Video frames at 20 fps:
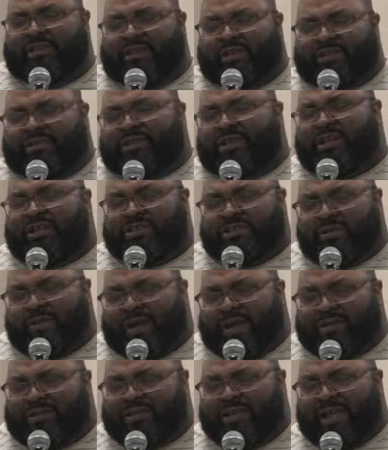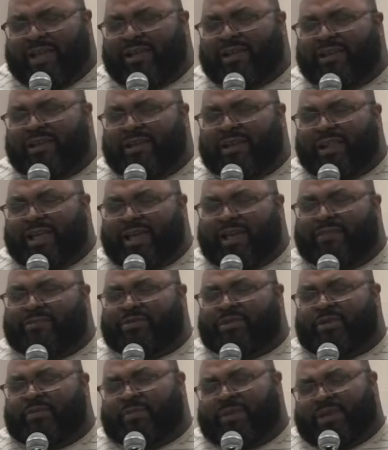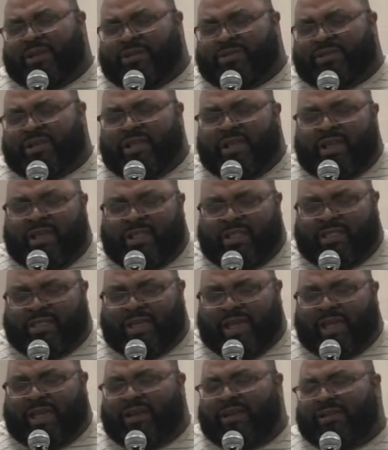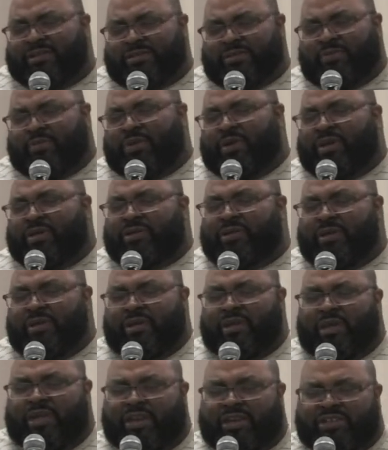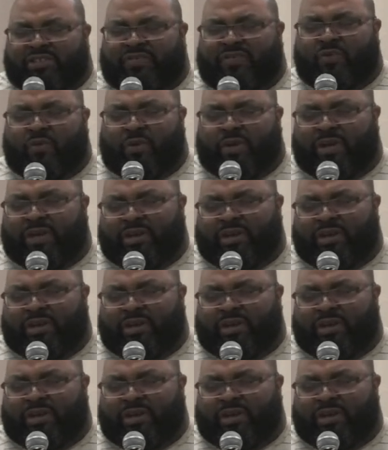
this into our daily lives, because that is what it is for.